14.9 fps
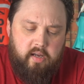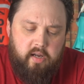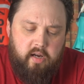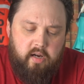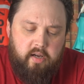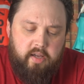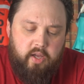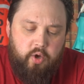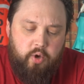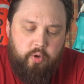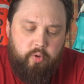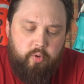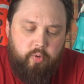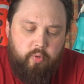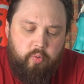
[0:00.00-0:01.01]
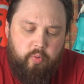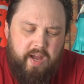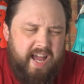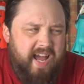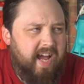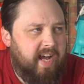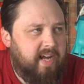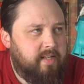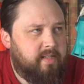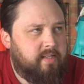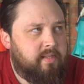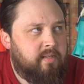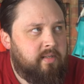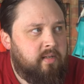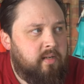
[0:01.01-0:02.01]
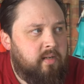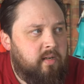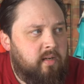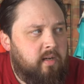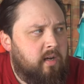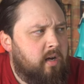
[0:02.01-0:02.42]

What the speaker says: guy who had, I